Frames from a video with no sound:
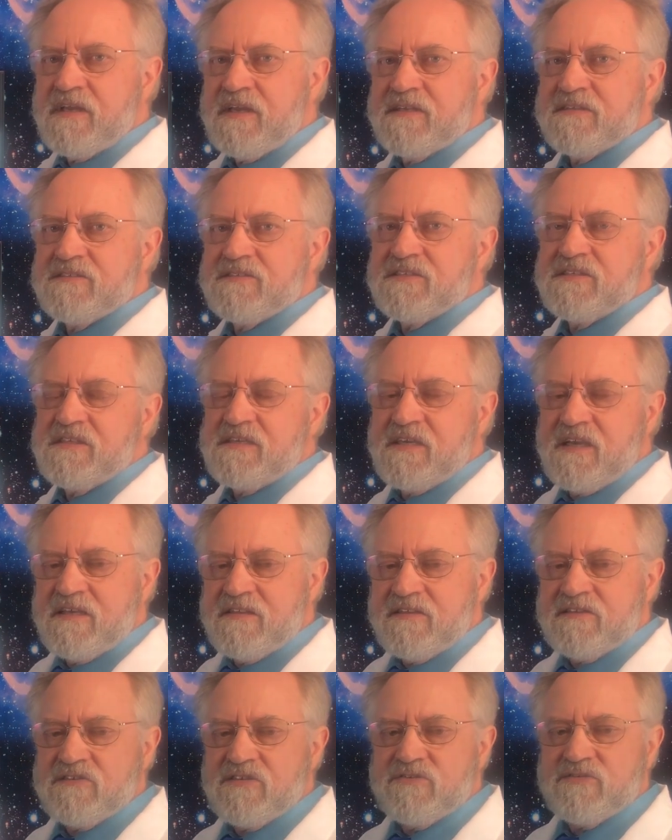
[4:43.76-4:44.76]
and c. And
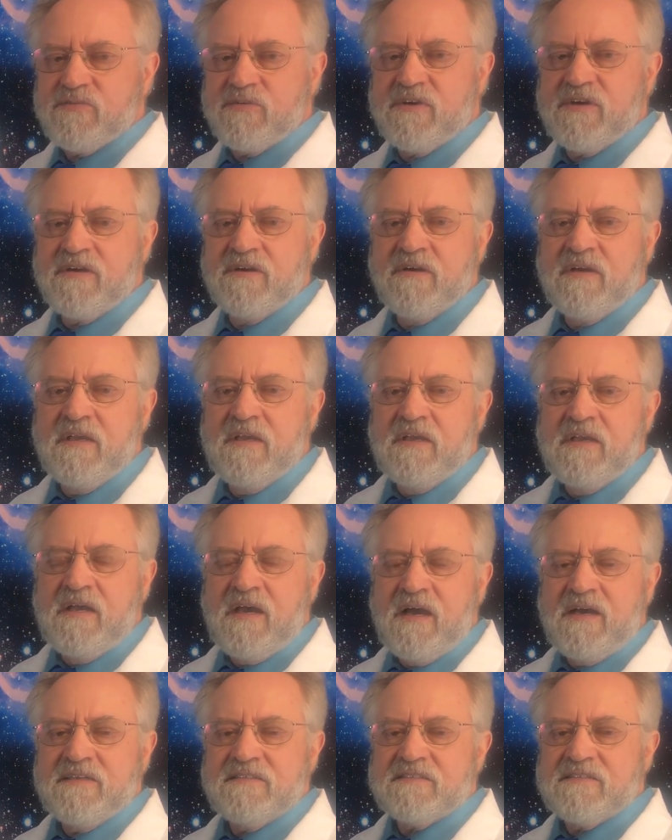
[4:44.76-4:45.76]
this is where
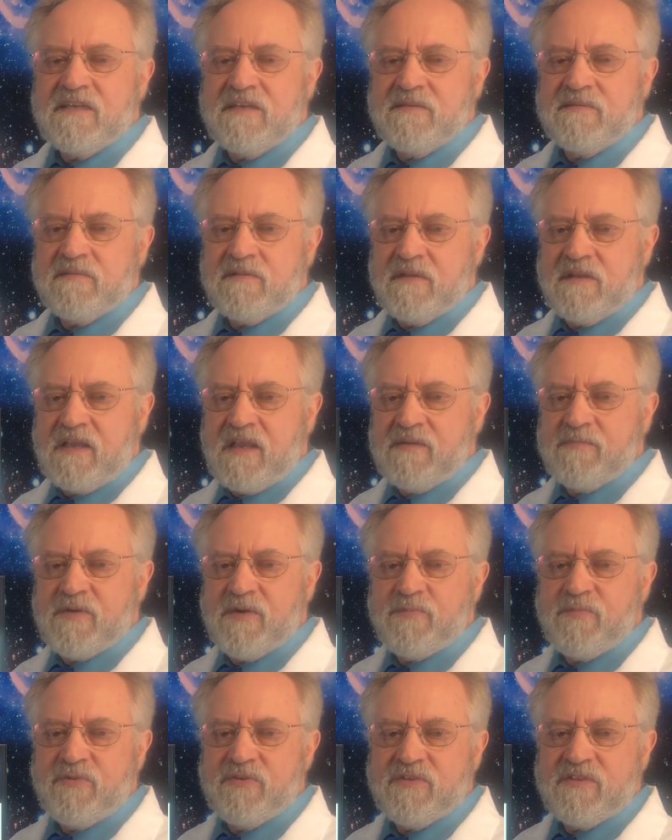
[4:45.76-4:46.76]
Einstein came
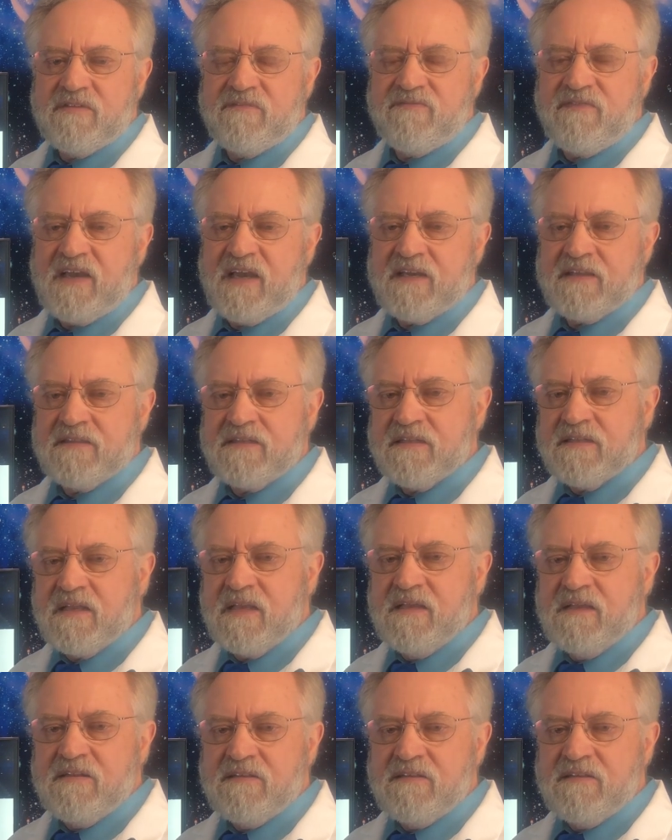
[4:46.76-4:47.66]
up with the fact that